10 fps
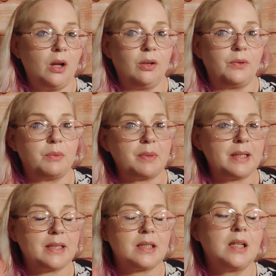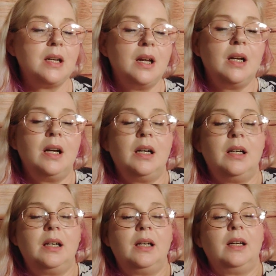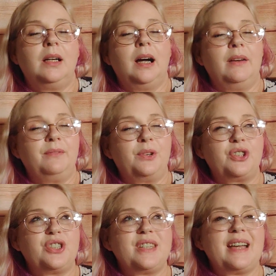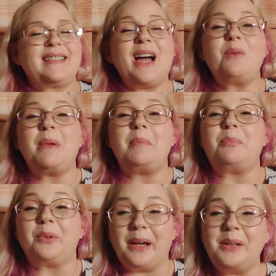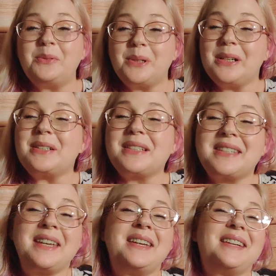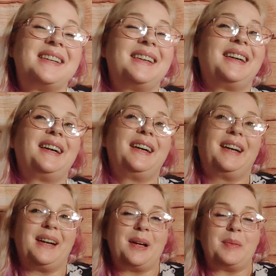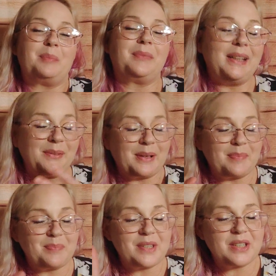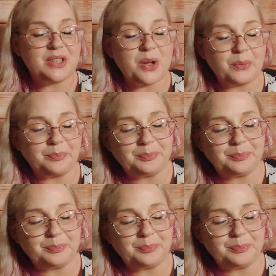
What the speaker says: all over the place. Unfortunately, that's how my brain works. Anyway, so